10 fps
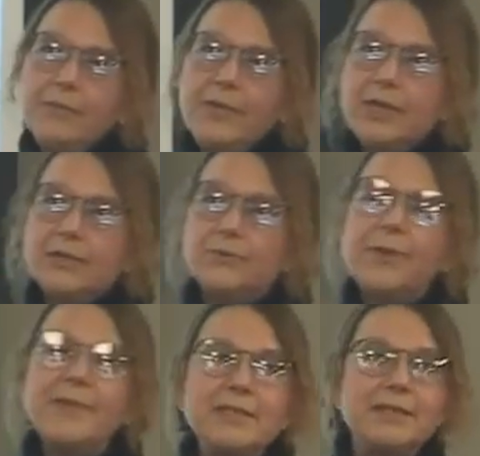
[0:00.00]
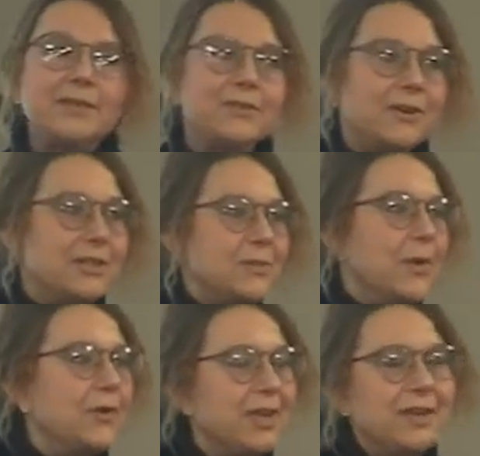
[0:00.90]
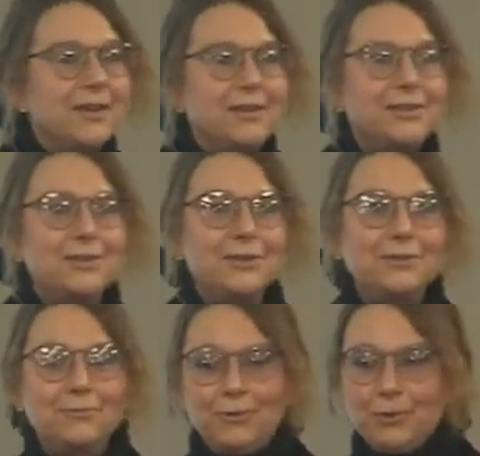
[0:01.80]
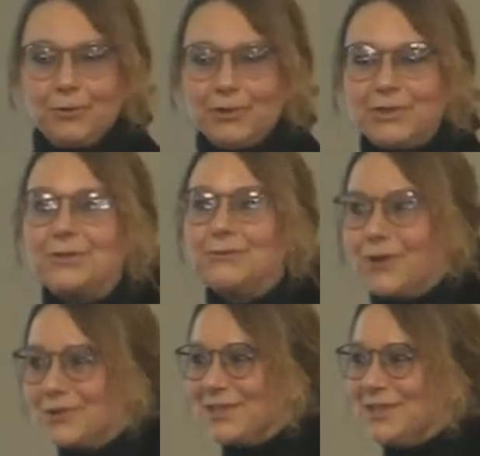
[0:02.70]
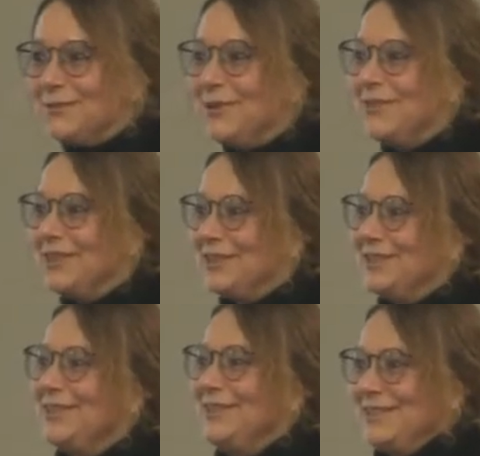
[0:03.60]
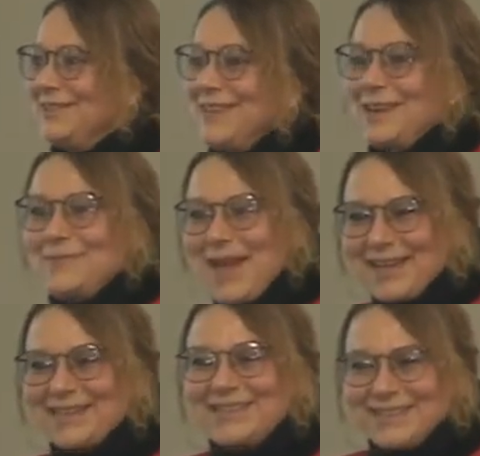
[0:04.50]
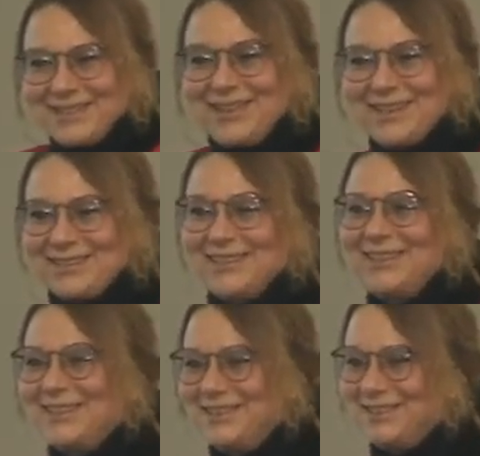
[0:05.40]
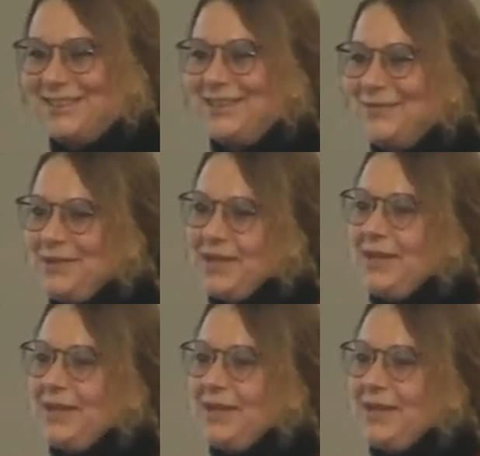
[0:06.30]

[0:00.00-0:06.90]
because women didn't start smoking until World War II. Rosie the Riveter, she had a pack of cigarettes right on her arm,